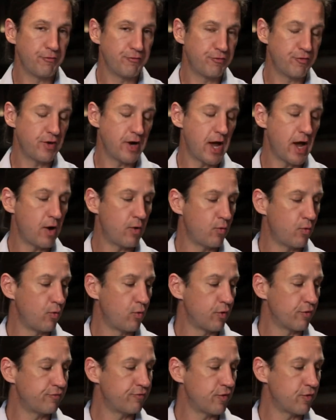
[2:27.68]
For now,
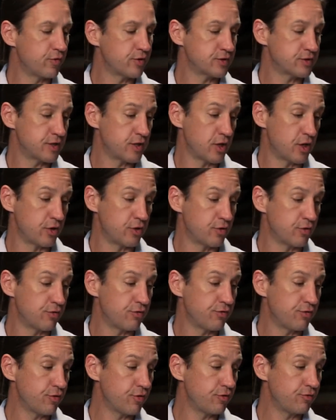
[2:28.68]
we're focusing on your
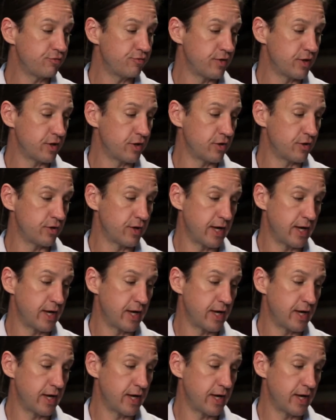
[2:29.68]
third finger,